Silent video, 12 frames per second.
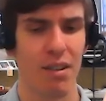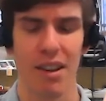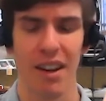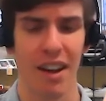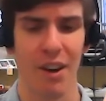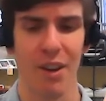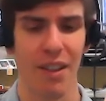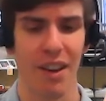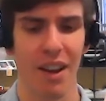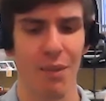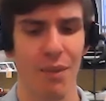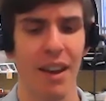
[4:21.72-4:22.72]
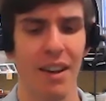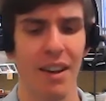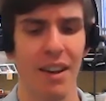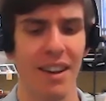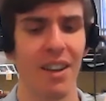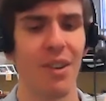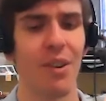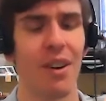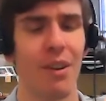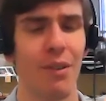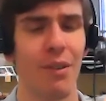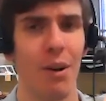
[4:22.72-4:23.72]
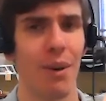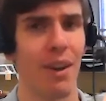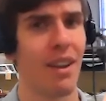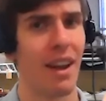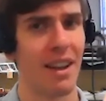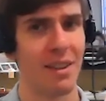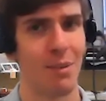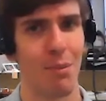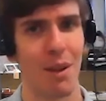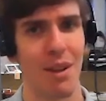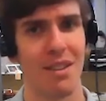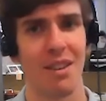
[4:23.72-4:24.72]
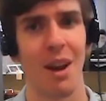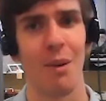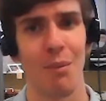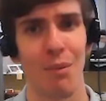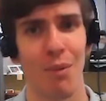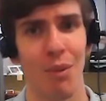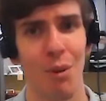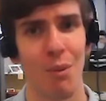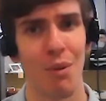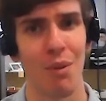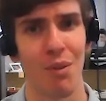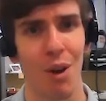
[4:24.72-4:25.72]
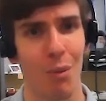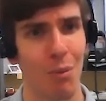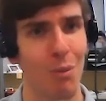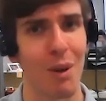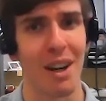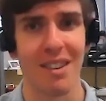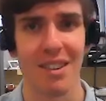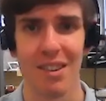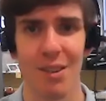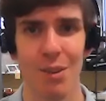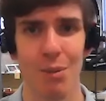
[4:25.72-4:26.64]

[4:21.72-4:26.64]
I don't think I've yet downloaded a file where there hasn't been some form of compromise